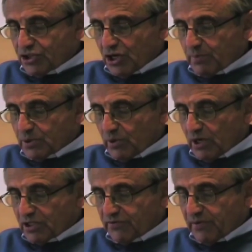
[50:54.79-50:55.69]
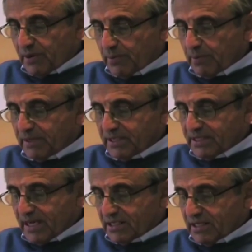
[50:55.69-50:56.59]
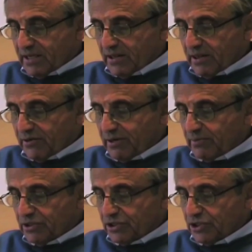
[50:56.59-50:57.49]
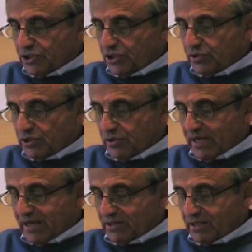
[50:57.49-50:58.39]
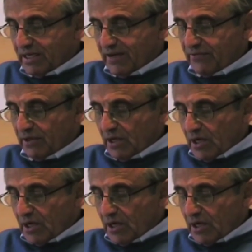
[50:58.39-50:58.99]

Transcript: jobs were lost from the public sector in 3 months to June 2011,